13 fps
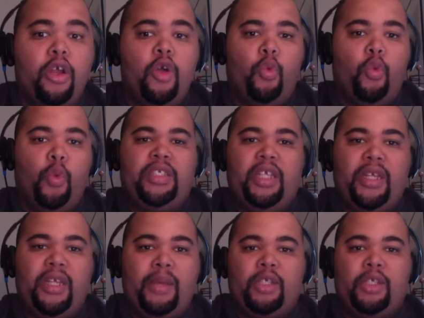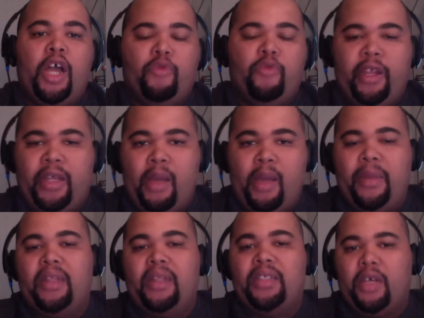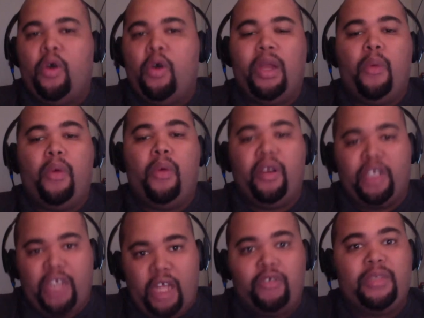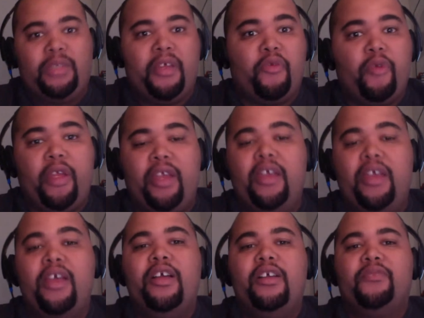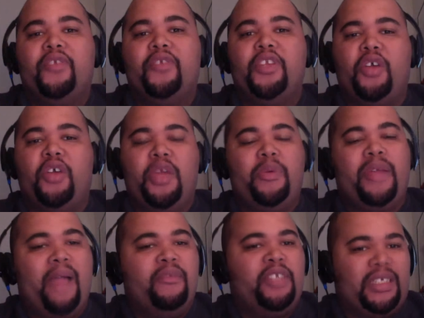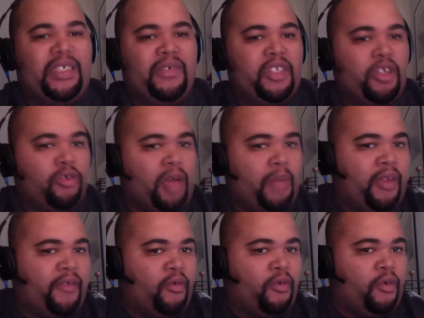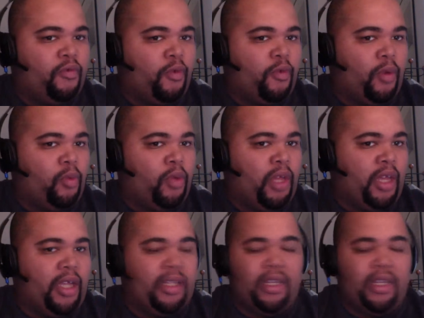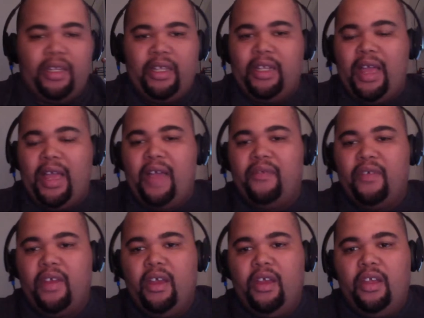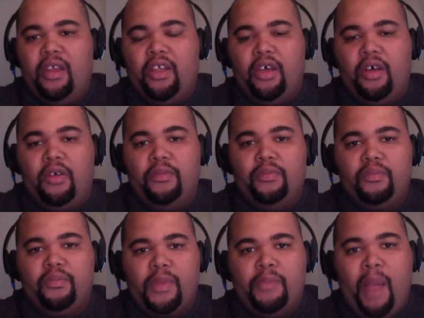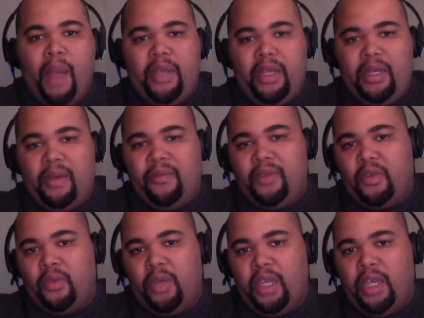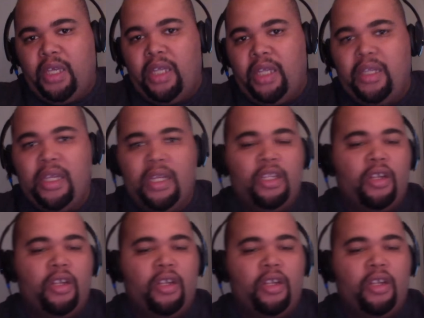weeks leading up to Andre coming out and saying, Hogan, I want to challenge WrestleMania 3. You know, he would have Jesse Ventura up there for 1 week, and then he'd have, you know, Bobby Heenan come for another week, and then, you know,